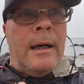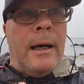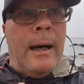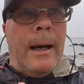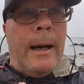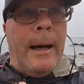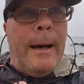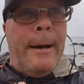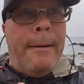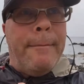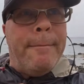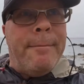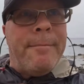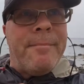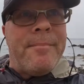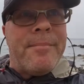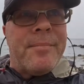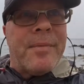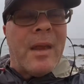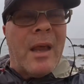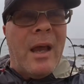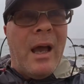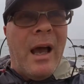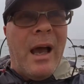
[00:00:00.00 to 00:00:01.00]

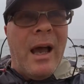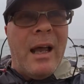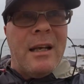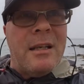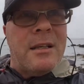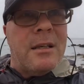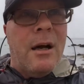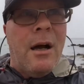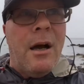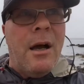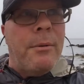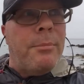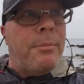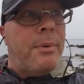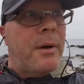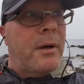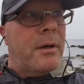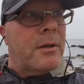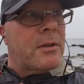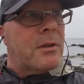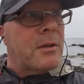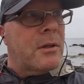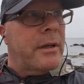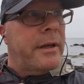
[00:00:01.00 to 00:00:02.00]
And I
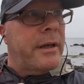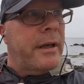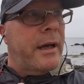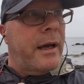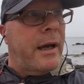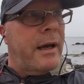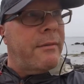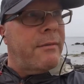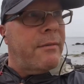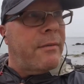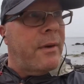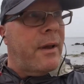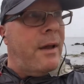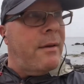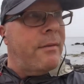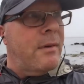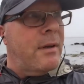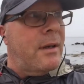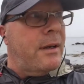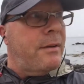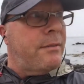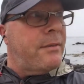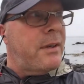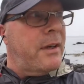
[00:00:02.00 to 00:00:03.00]
personally have never
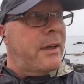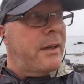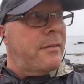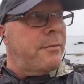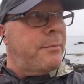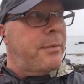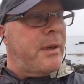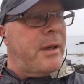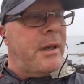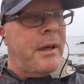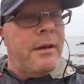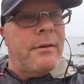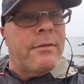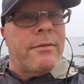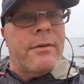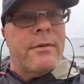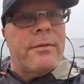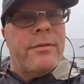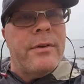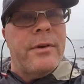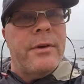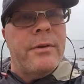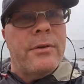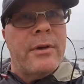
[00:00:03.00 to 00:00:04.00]
lived here. I've been here for a
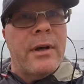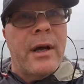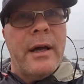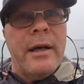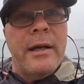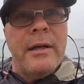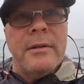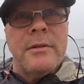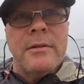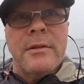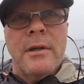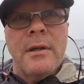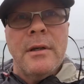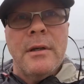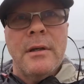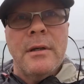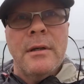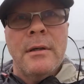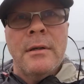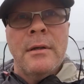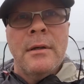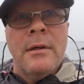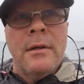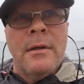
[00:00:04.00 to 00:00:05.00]
few days.
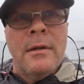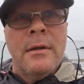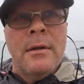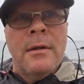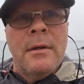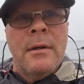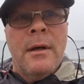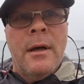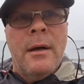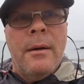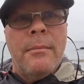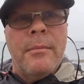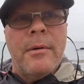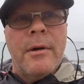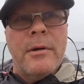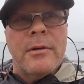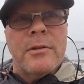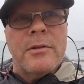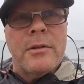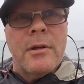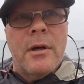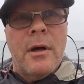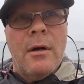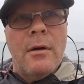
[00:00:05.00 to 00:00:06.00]
I'm going
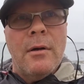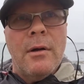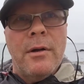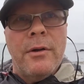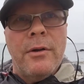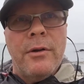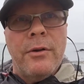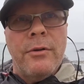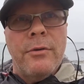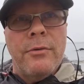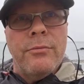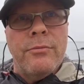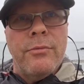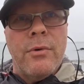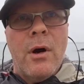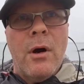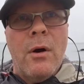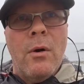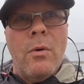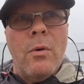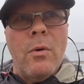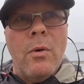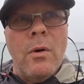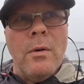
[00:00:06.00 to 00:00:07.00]
to start a new
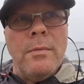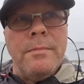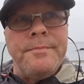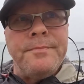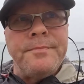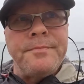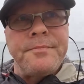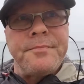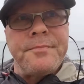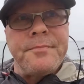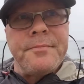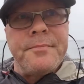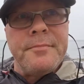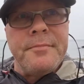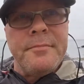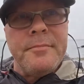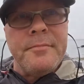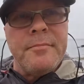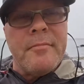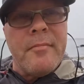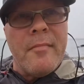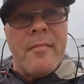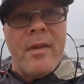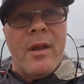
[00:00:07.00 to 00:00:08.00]
role
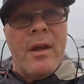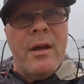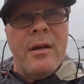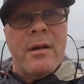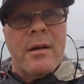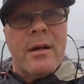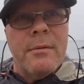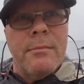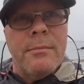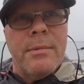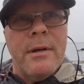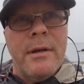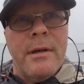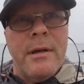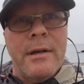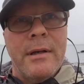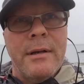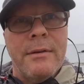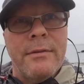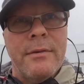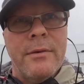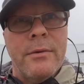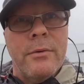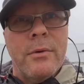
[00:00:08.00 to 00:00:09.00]
in a completely
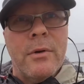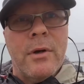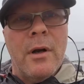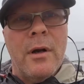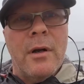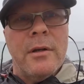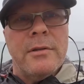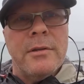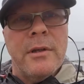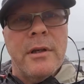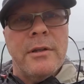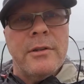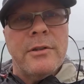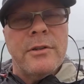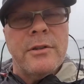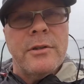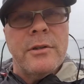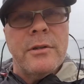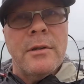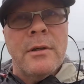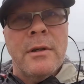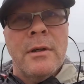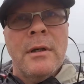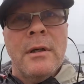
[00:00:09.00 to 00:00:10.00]
different organisation.